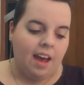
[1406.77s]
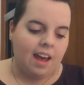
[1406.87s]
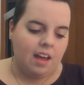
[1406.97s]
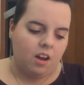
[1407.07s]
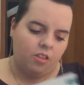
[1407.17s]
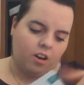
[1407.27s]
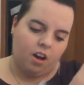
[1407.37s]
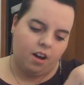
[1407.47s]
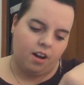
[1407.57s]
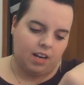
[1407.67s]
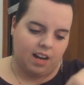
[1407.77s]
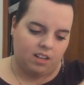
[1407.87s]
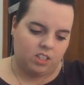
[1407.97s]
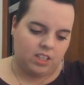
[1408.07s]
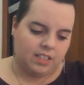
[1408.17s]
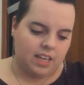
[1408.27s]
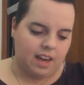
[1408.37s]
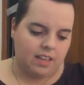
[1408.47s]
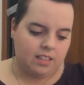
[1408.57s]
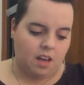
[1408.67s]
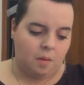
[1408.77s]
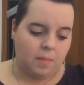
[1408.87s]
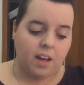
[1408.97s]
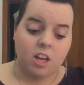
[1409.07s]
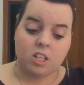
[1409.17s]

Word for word: And on the card, it actually says um,